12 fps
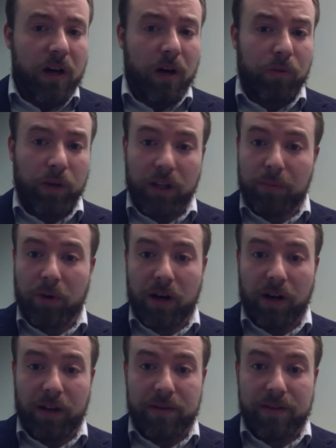Really brought
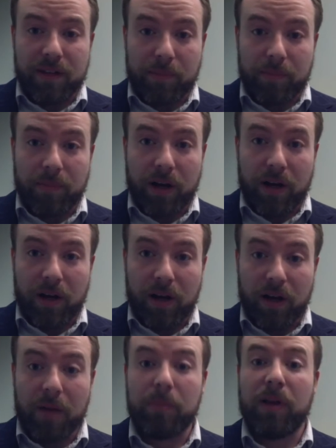on some
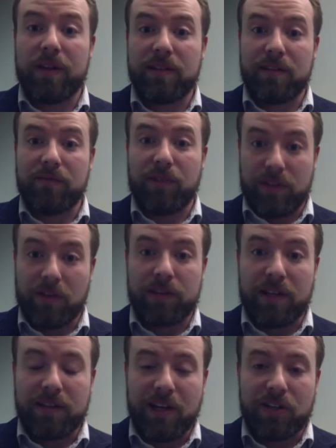unpleasant physical
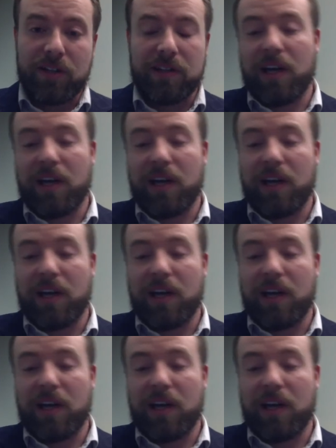sensations.